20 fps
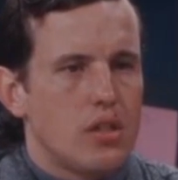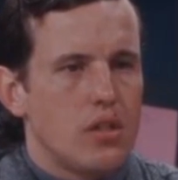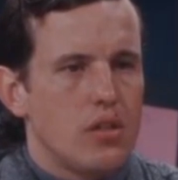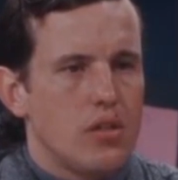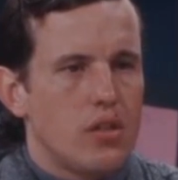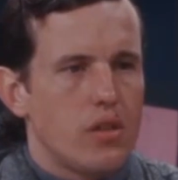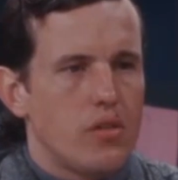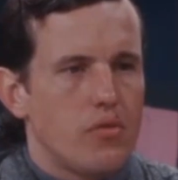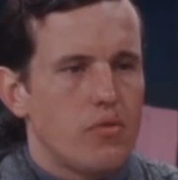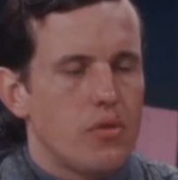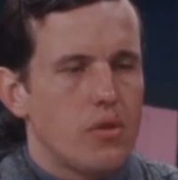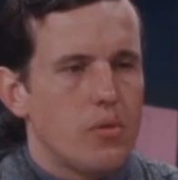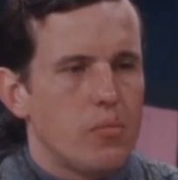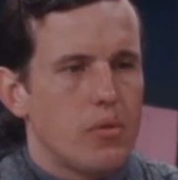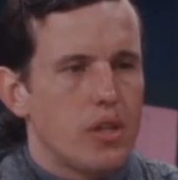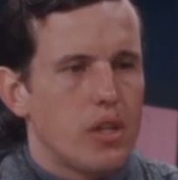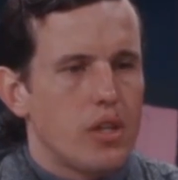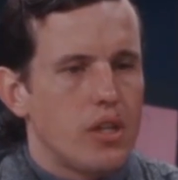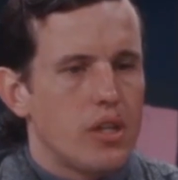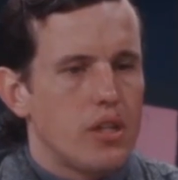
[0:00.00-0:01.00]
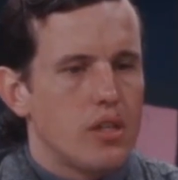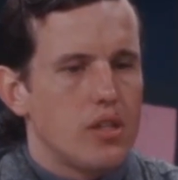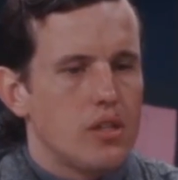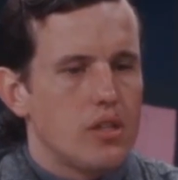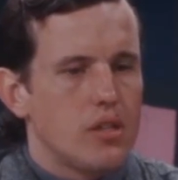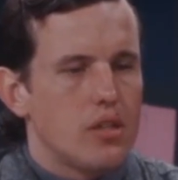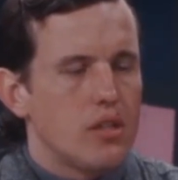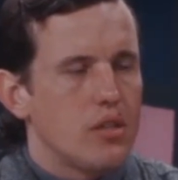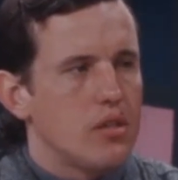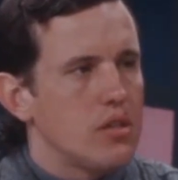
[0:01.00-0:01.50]
currently formulated is
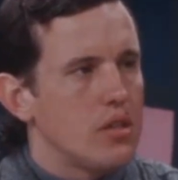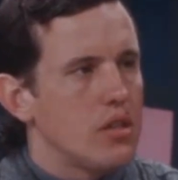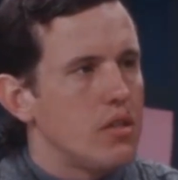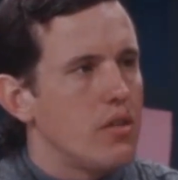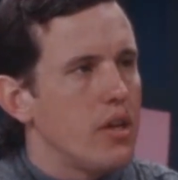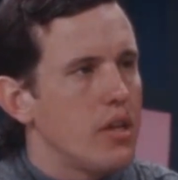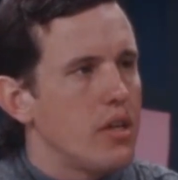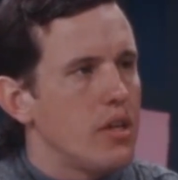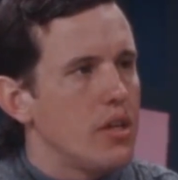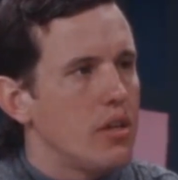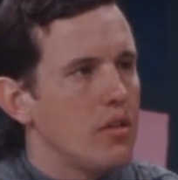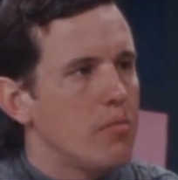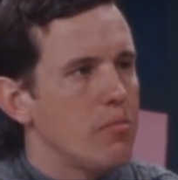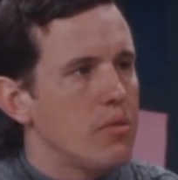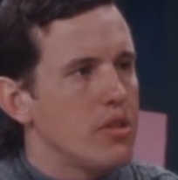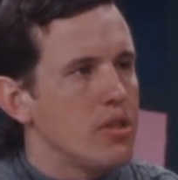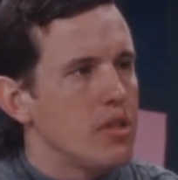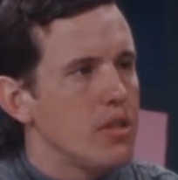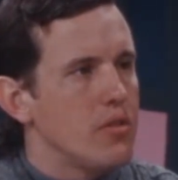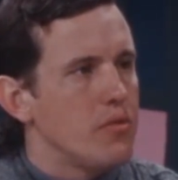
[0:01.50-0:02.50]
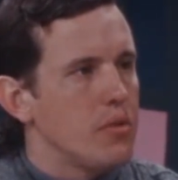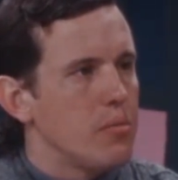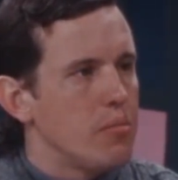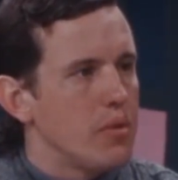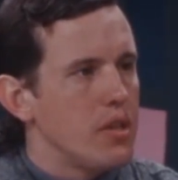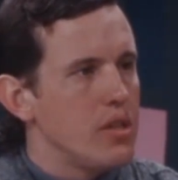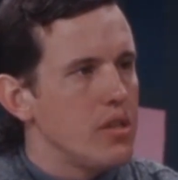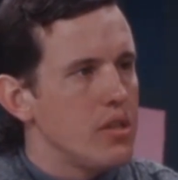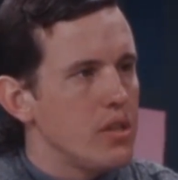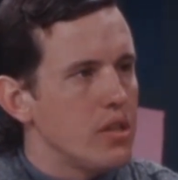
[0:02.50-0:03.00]
that there's a great deal of
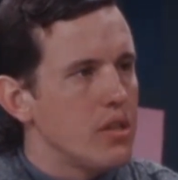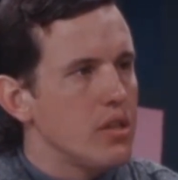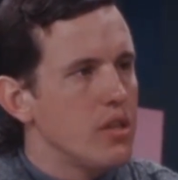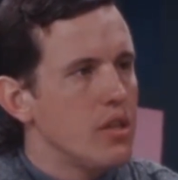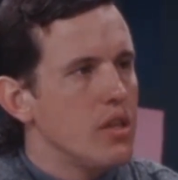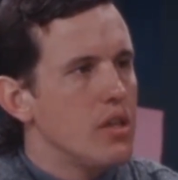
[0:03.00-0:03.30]
misinformation.